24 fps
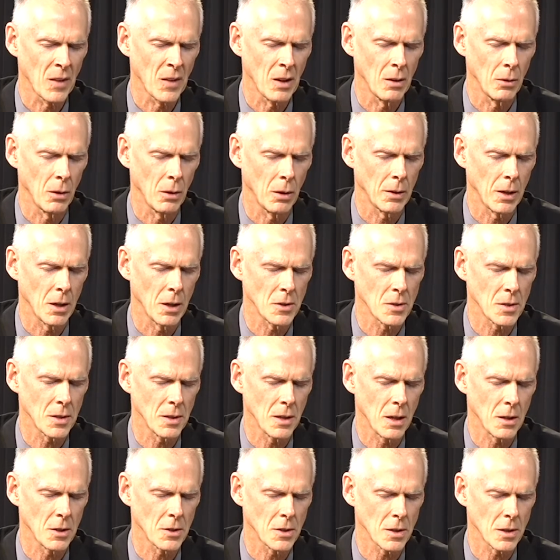Lord,
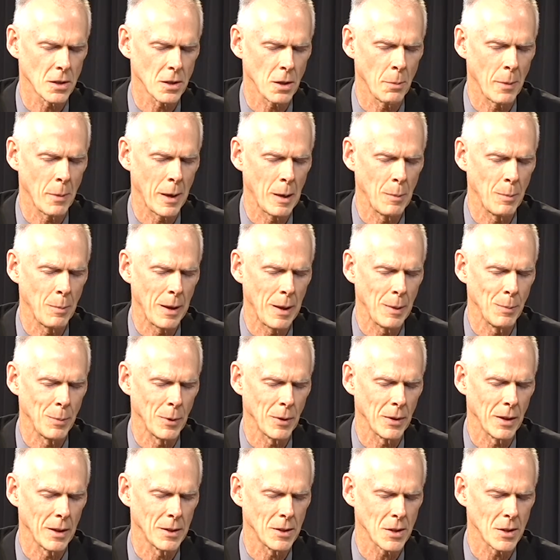there's so many
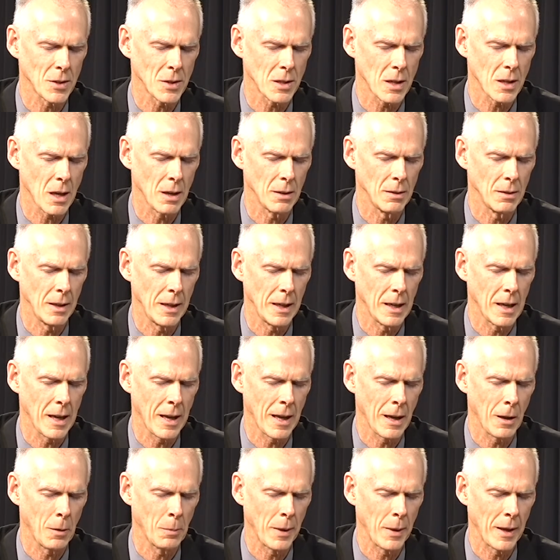people that just need a
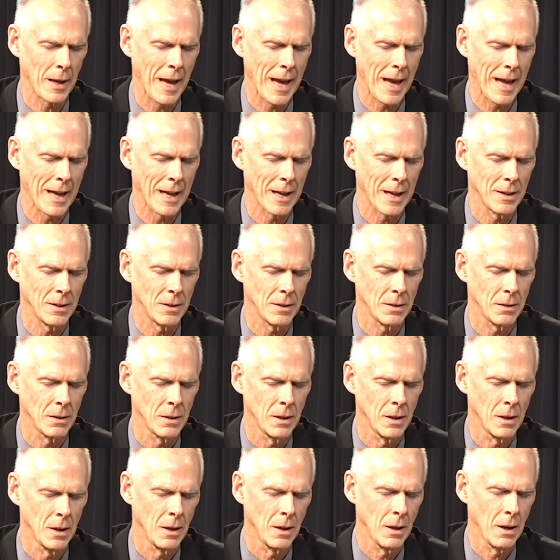helping hand,
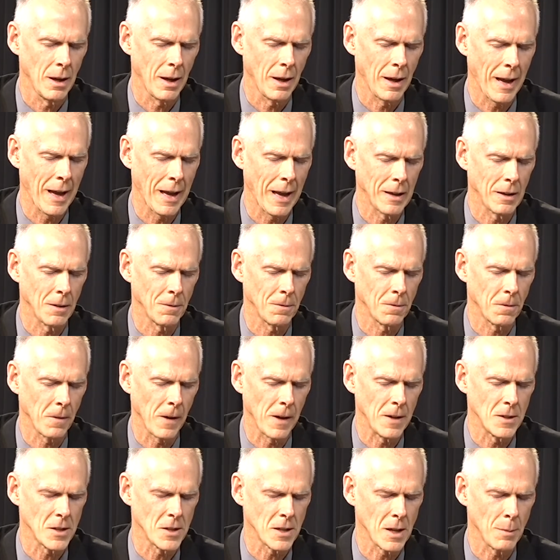a hand of
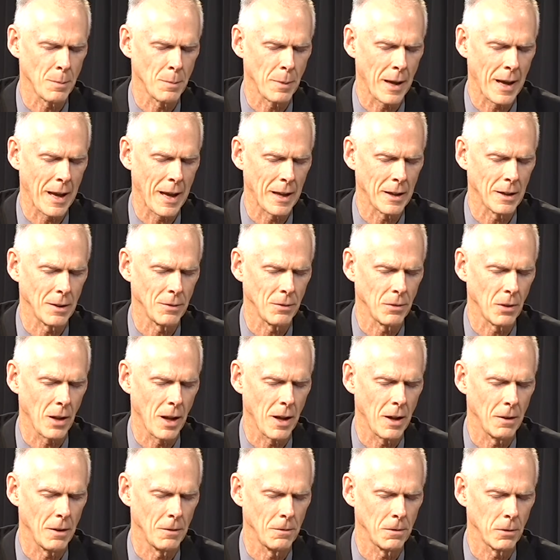friendship, a hand of
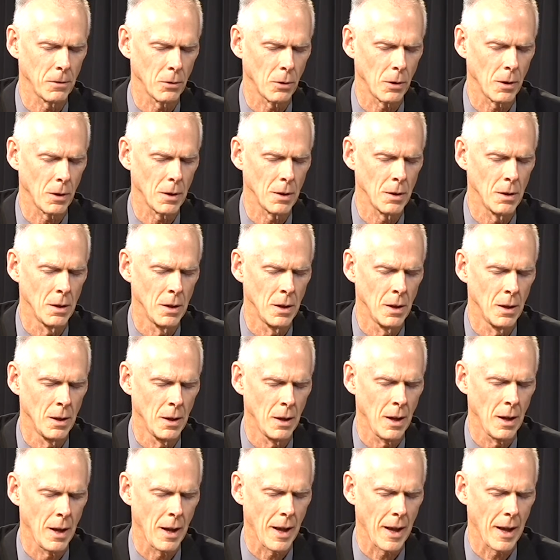love, Lord.
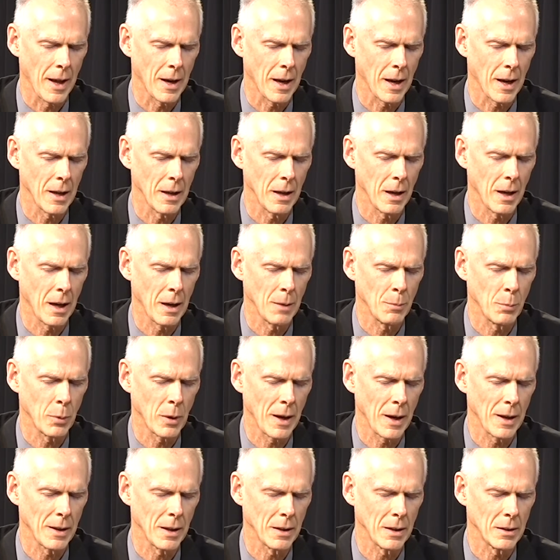And I
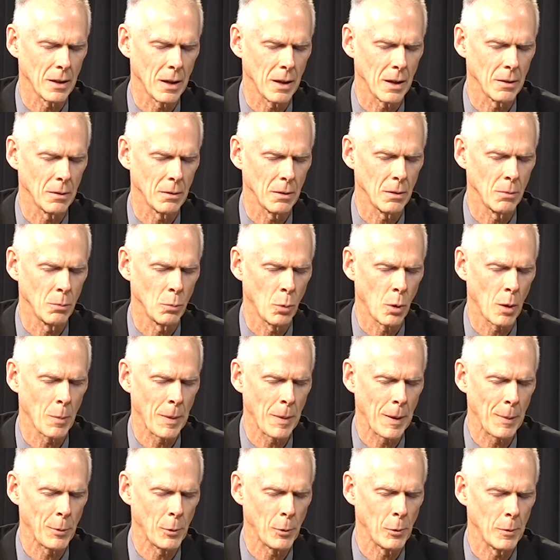pray that more
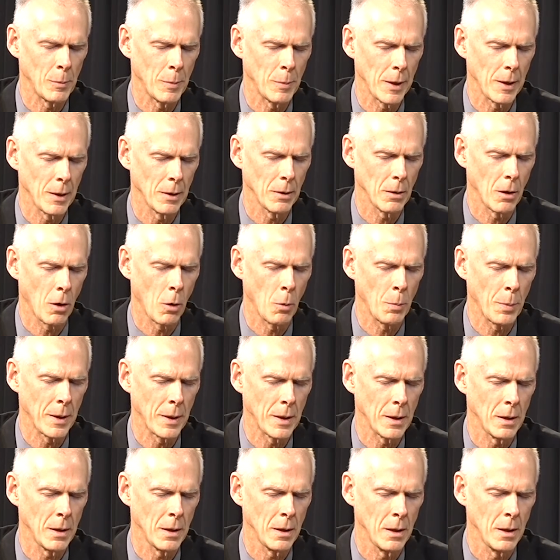people would be
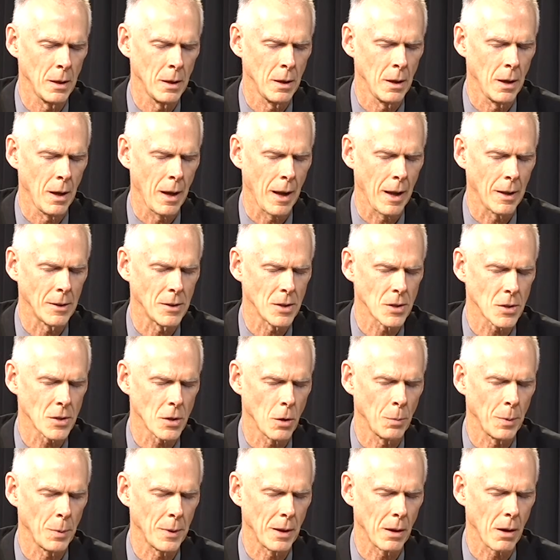open and just
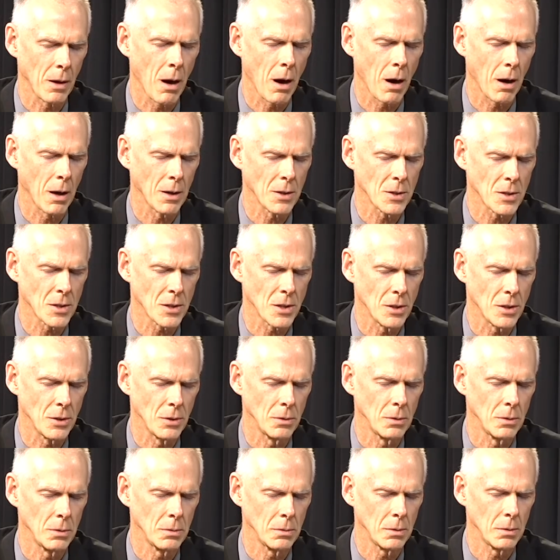open their hearts
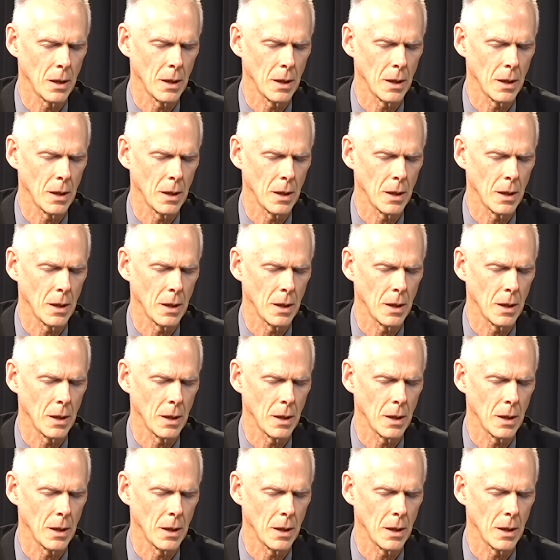to